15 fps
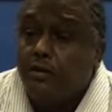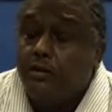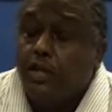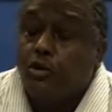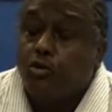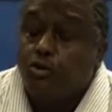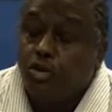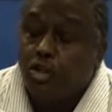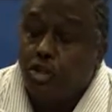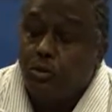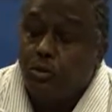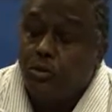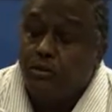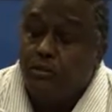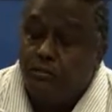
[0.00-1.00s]
the
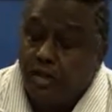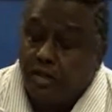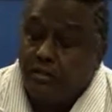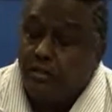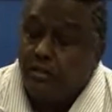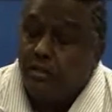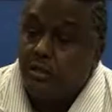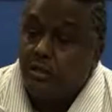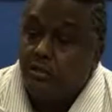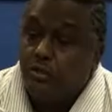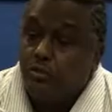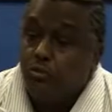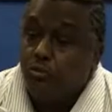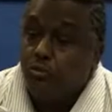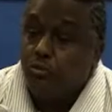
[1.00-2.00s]
continual threat
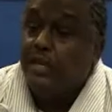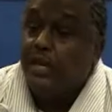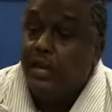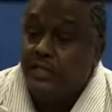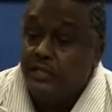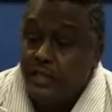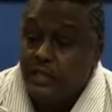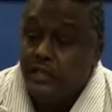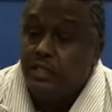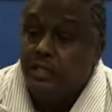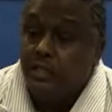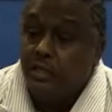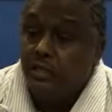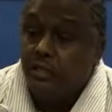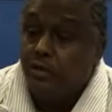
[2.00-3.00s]
to the
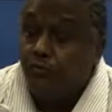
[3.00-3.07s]
identity